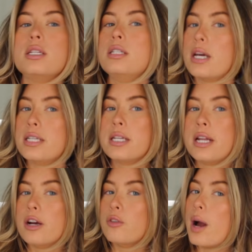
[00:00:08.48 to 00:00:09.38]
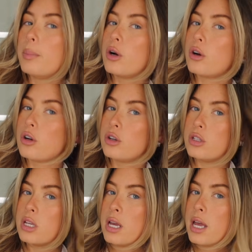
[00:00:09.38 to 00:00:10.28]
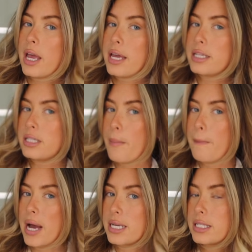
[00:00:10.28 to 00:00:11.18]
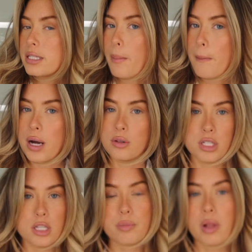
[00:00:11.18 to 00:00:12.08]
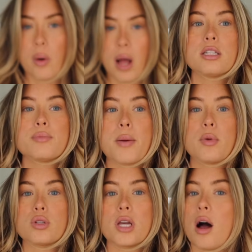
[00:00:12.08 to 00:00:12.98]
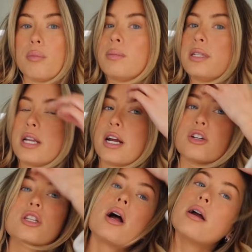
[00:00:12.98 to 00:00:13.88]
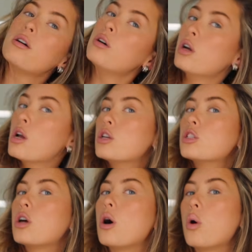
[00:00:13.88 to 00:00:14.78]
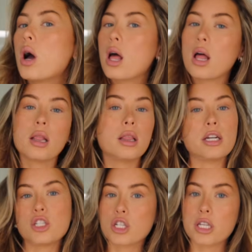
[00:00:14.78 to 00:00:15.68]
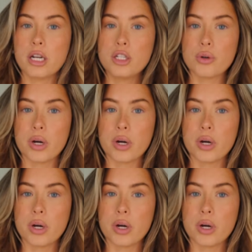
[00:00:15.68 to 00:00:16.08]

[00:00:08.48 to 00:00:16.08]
Dyson Airwrap curls. It is the best, bounciest blowout. This is my most complimented hairstyle, so let's just get into